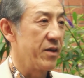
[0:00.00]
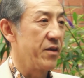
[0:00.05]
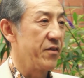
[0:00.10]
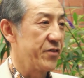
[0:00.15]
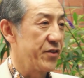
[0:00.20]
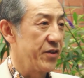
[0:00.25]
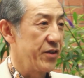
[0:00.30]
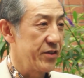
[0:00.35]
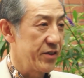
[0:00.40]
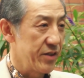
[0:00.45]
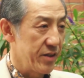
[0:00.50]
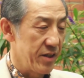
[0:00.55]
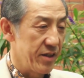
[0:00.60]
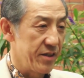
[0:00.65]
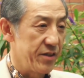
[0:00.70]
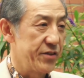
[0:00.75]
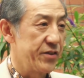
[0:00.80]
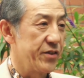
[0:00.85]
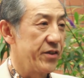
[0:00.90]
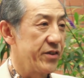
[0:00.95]

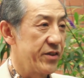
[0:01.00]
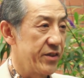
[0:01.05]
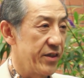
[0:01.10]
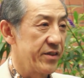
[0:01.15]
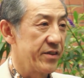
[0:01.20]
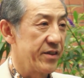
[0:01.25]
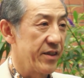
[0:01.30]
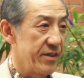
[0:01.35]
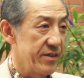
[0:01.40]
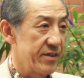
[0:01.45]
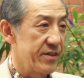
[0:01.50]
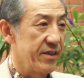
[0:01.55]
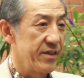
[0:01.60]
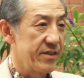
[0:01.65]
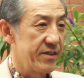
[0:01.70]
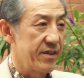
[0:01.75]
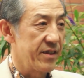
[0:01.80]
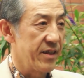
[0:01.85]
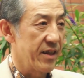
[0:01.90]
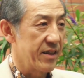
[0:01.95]
researchers
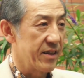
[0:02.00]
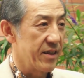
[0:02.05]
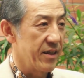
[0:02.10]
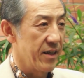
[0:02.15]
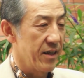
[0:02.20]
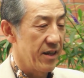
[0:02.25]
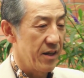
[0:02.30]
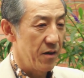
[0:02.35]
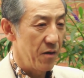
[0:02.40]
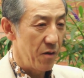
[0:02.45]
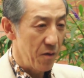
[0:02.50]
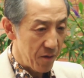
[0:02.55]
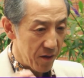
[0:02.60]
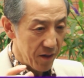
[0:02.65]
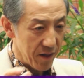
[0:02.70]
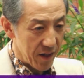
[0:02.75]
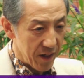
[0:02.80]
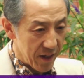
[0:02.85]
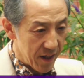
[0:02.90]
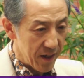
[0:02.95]
insist that
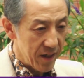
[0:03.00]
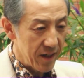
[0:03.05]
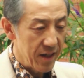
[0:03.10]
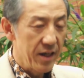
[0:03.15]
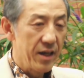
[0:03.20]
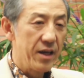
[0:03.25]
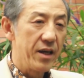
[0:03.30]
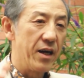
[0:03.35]
only